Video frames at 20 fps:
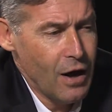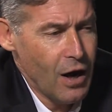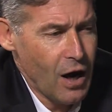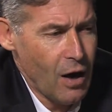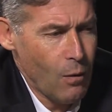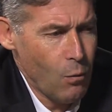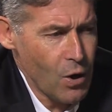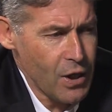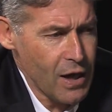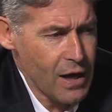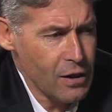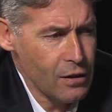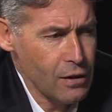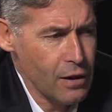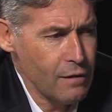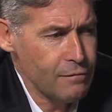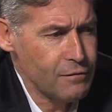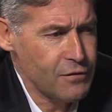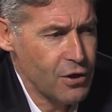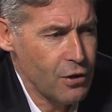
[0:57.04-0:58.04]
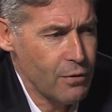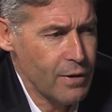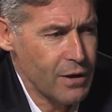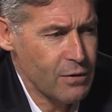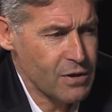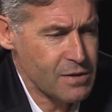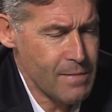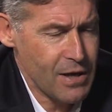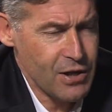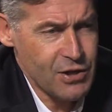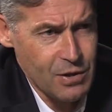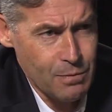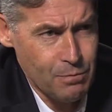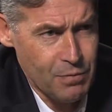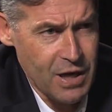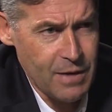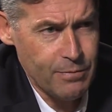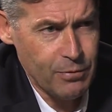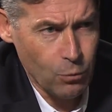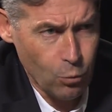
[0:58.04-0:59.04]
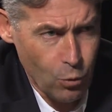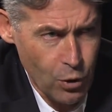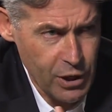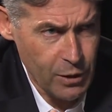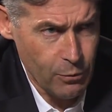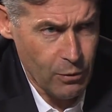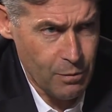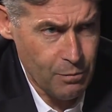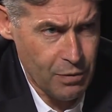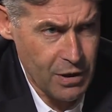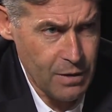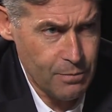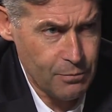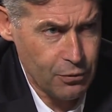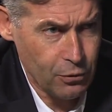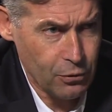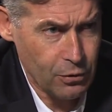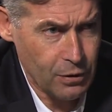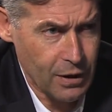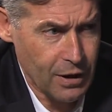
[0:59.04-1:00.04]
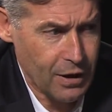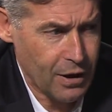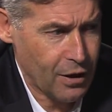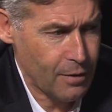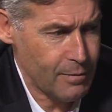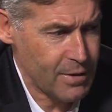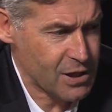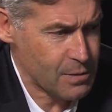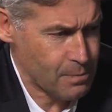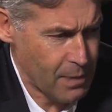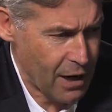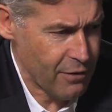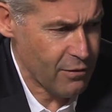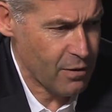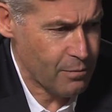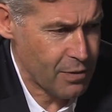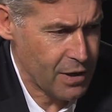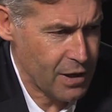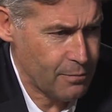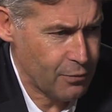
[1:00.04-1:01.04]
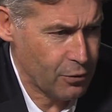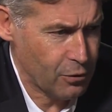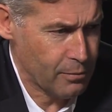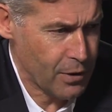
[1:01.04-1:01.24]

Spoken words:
And what I loved doing was managing people, working with people, inspiring people,